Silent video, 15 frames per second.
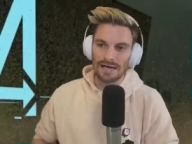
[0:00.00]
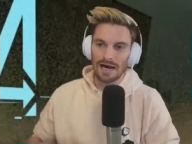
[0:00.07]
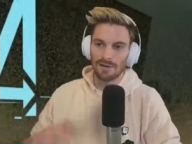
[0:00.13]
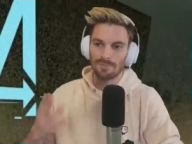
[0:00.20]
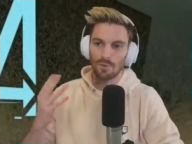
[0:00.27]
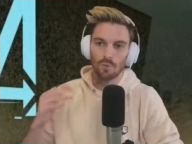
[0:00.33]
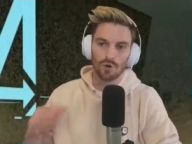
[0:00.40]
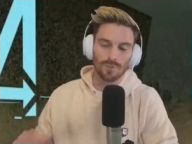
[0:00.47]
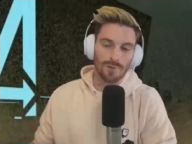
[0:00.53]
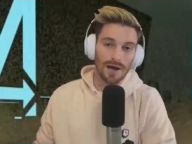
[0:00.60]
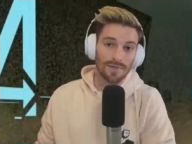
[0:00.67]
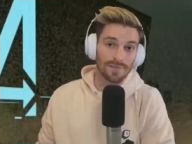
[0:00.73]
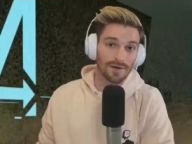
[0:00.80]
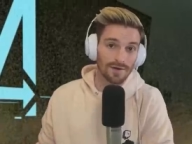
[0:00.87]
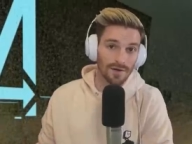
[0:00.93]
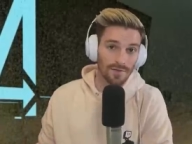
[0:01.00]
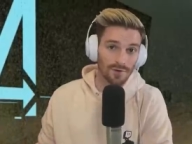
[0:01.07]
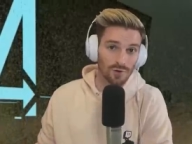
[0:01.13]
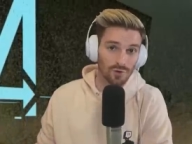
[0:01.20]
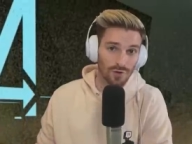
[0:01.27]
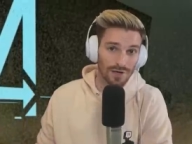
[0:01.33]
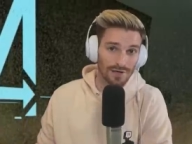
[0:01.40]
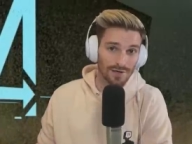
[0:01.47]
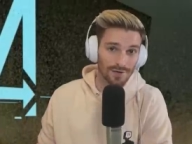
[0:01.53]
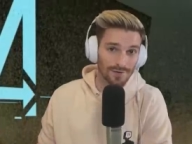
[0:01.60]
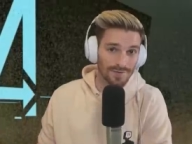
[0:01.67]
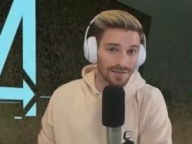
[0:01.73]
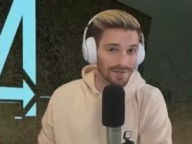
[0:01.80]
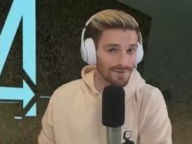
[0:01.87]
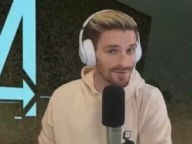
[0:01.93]
Uh, but Warpath, another great card
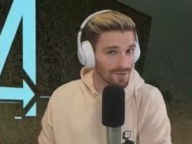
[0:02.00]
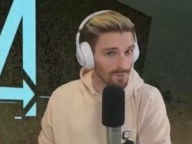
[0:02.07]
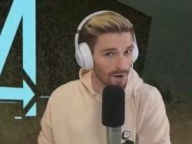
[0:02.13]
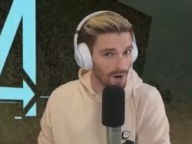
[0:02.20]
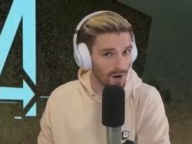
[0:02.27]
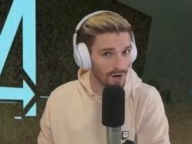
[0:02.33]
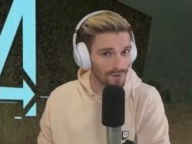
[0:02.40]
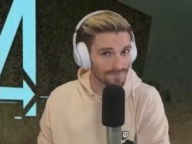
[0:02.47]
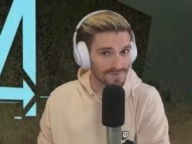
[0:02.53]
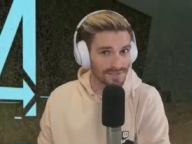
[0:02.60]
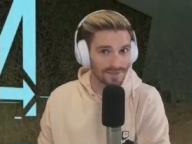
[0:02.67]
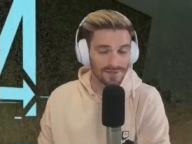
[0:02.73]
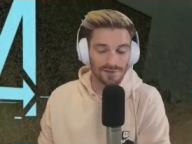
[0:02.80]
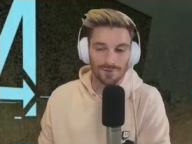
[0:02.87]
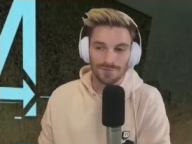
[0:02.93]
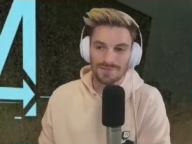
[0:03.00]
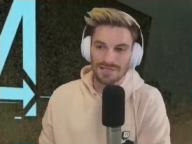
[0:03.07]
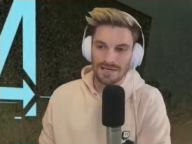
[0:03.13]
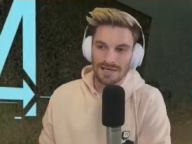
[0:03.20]
that you don't often use.